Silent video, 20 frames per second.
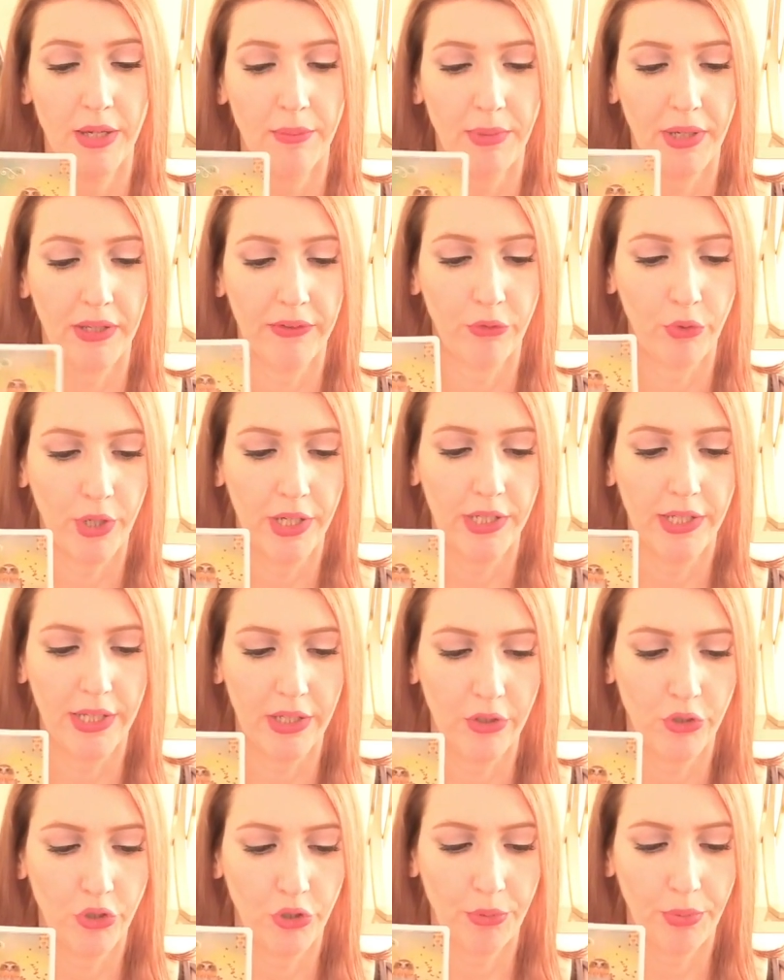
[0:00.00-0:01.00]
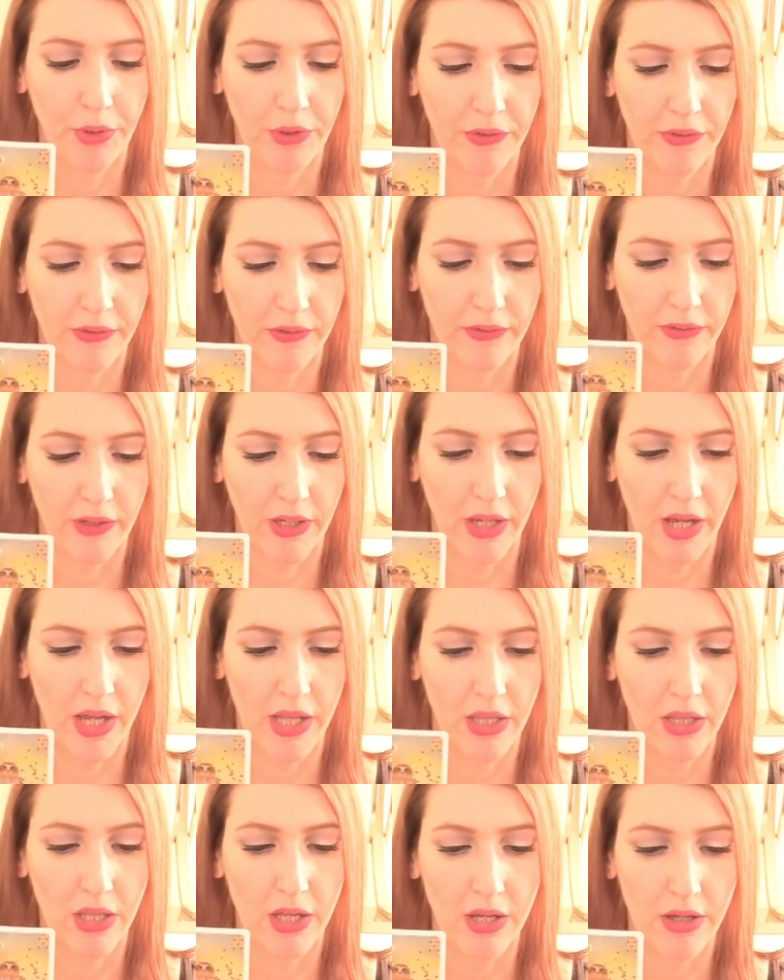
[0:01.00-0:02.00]
Because right now your person's like, I
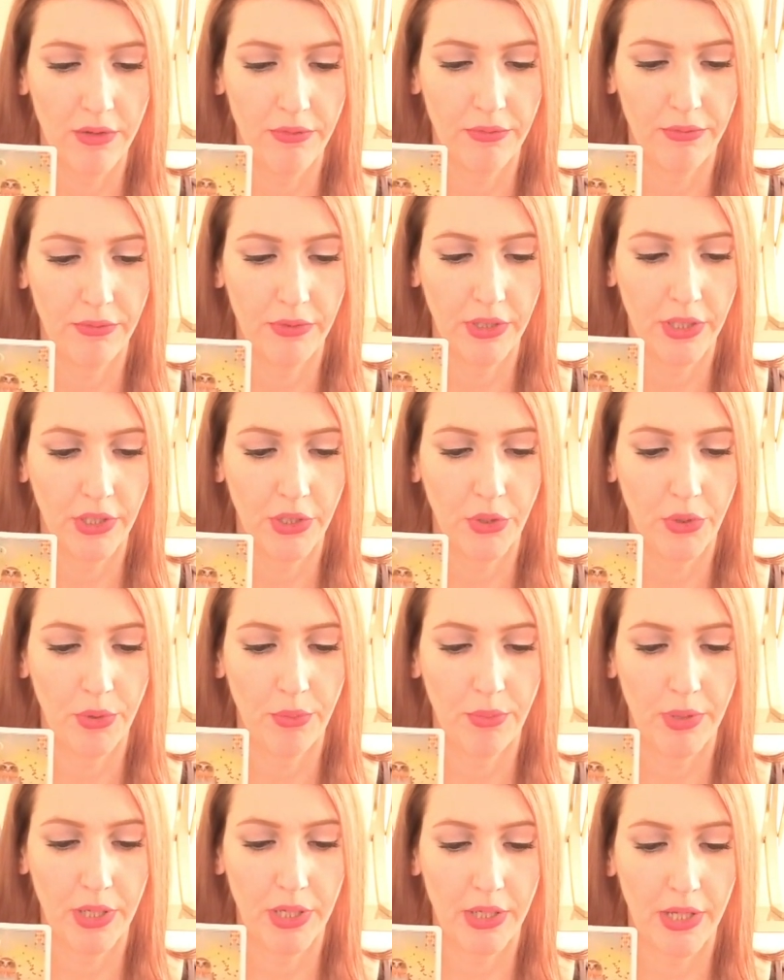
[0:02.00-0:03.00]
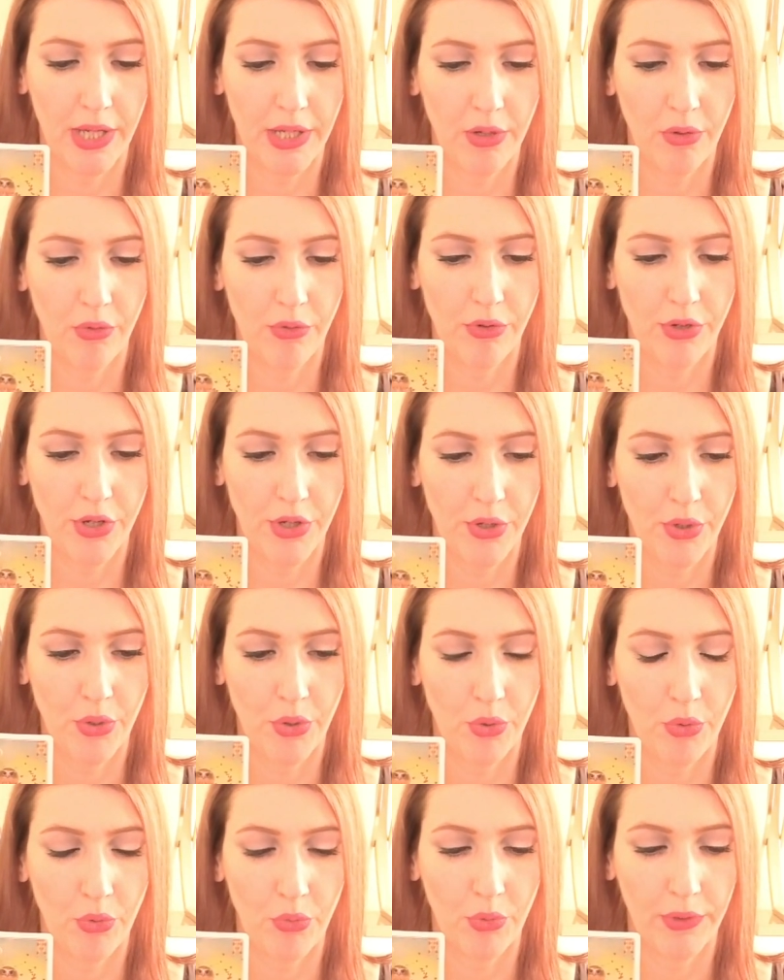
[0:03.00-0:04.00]
love Leo, but I don't
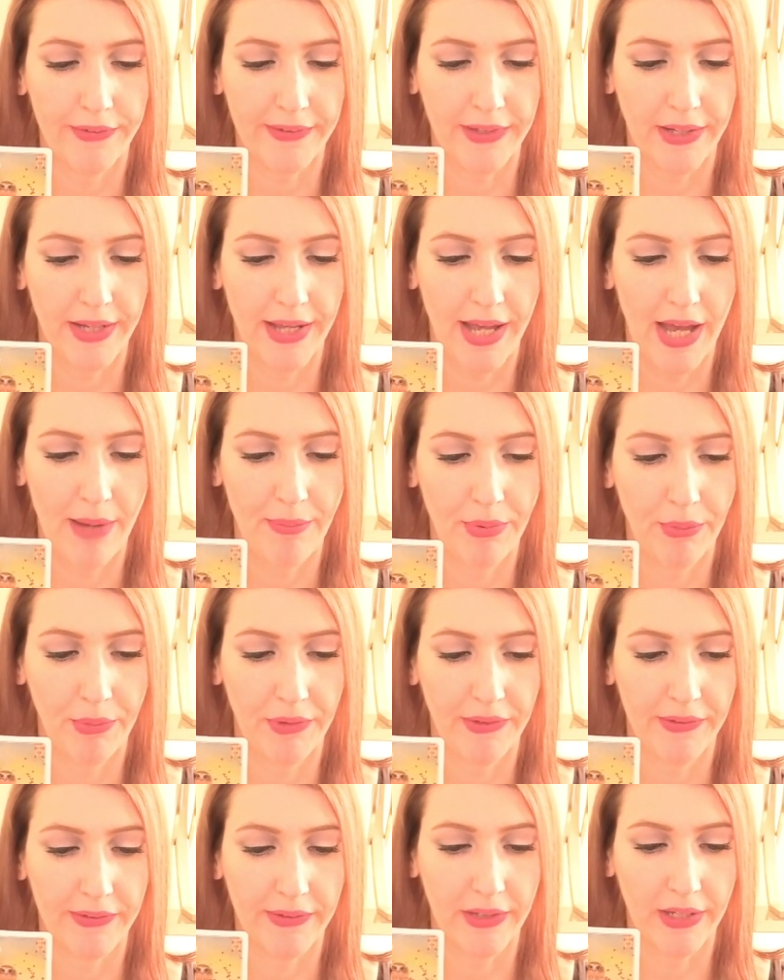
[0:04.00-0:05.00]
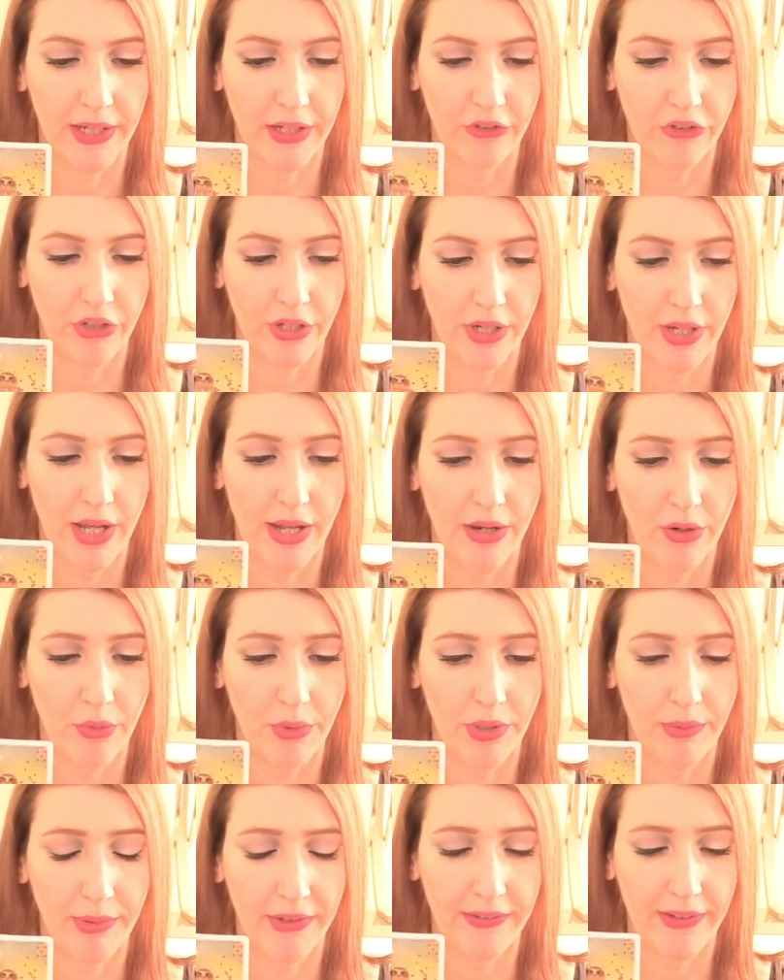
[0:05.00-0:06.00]
know what's gonna happen with this connection, and I don't
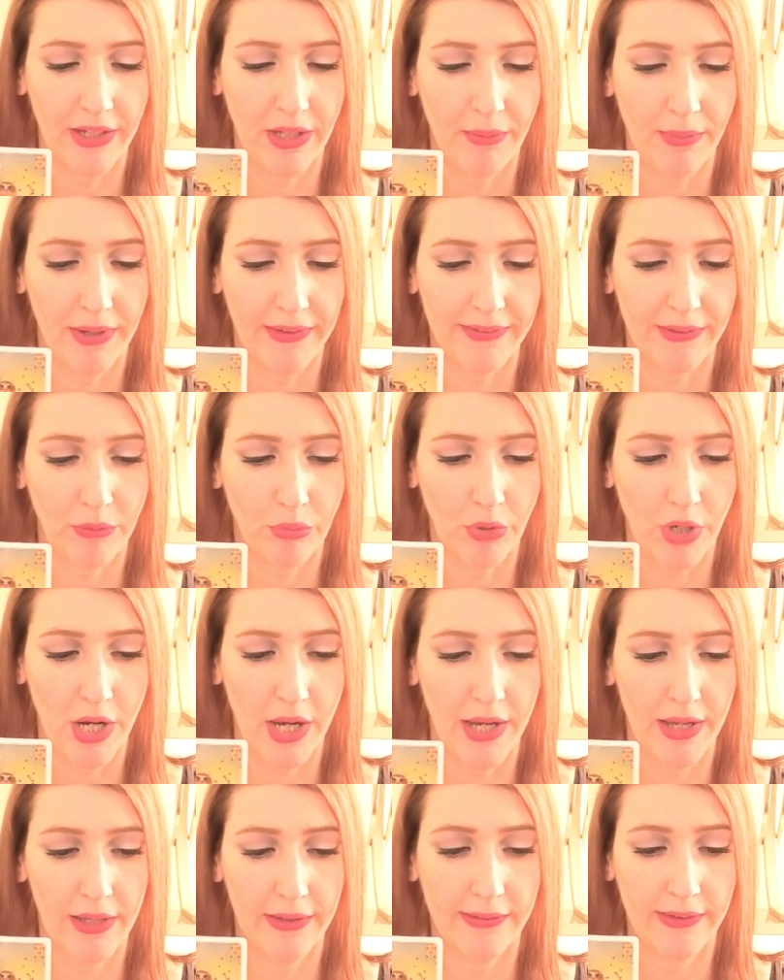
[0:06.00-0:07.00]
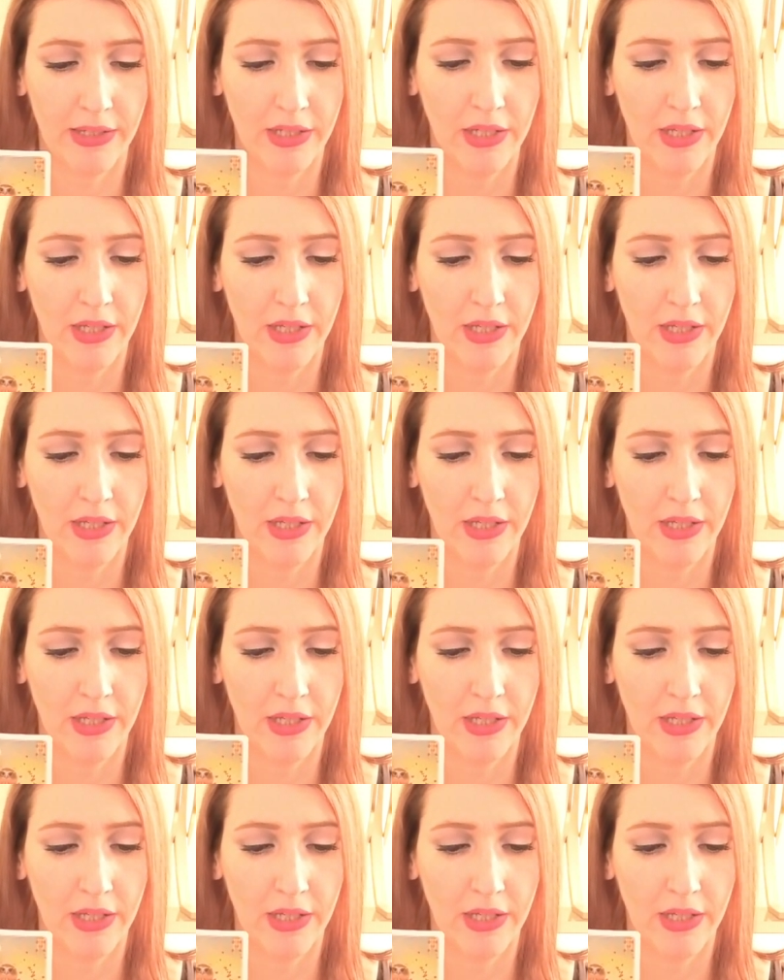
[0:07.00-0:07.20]
wanna be taken by surprise.